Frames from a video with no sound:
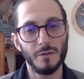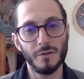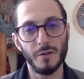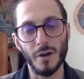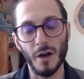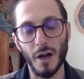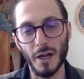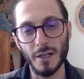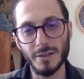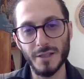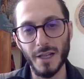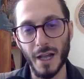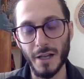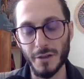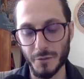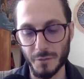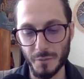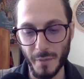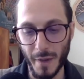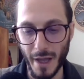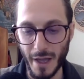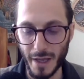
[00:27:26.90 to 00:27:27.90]
for us
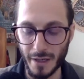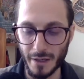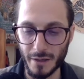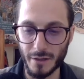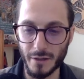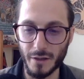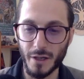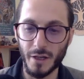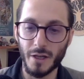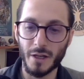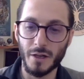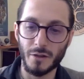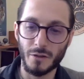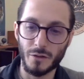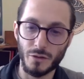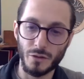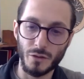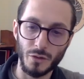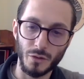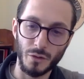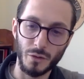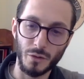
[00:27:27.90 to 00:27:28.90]
as men
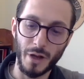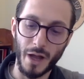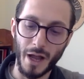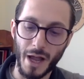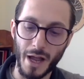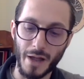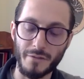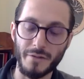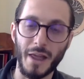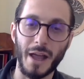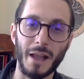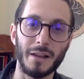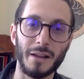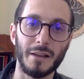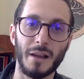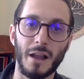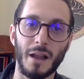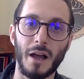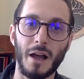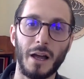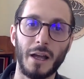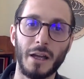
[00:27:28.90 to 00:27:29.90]
to have that
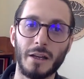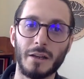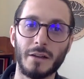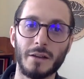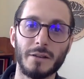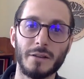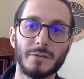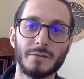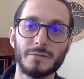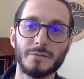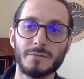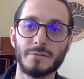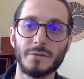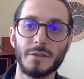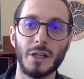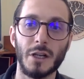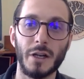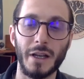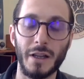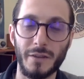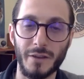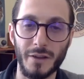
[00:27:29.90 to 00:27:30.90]
line,
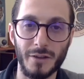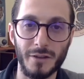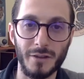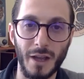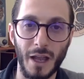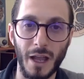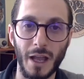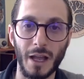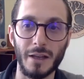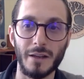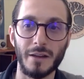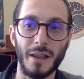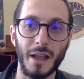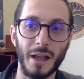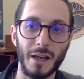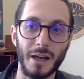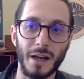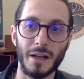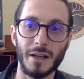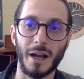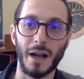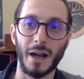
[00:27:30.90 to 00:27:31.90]
in the sand,
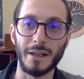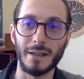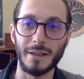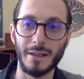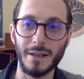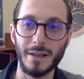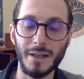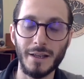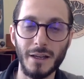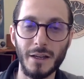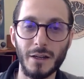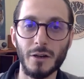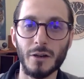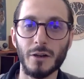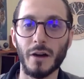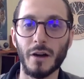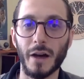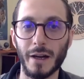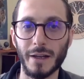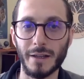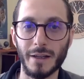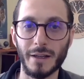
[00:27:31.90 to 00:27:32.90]
that I did it
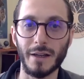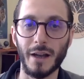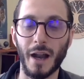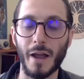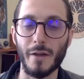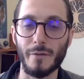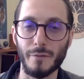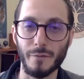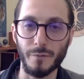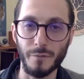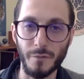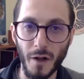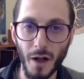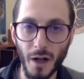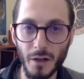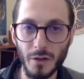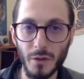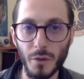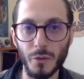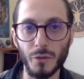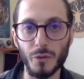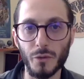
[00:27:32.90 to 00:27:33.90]
or I didn't. I
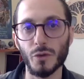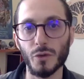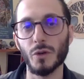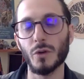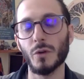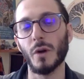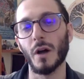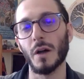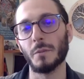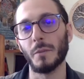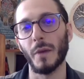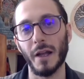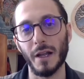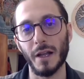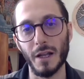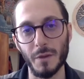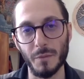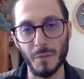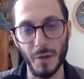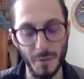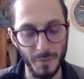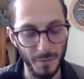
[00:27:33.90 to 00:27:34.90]
followed through on my
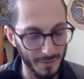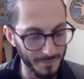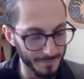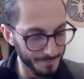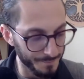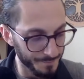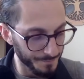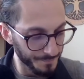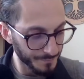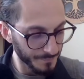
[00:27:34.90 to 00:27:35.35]
commitment.